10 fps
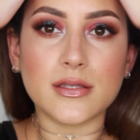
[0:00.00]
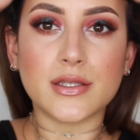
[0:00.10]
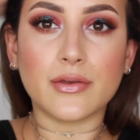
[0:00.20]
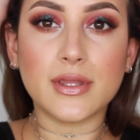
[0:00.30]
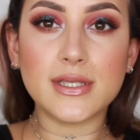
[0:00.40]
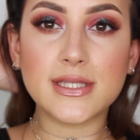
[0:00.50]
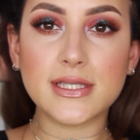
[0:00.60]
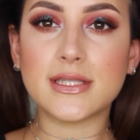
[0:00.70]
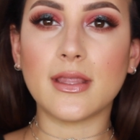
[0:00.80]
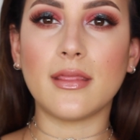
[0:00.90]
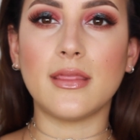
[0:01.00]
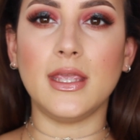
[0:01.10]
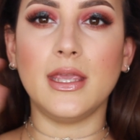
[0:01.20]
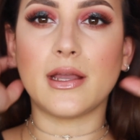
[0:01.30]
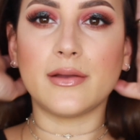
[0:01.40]
So this is
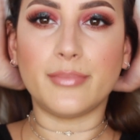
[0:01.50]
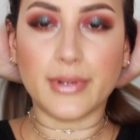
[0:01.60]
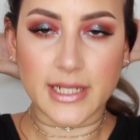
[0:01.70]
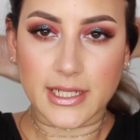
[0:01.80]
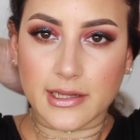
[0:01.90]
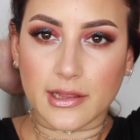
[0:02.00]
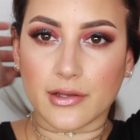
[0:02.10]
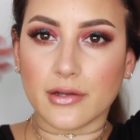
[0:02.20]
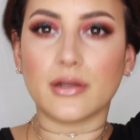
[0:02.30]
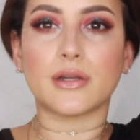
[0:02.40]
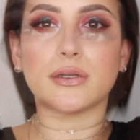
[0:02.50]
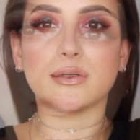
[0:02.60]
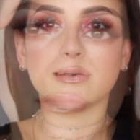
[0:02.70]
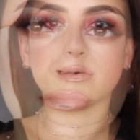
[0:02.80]
the completed look.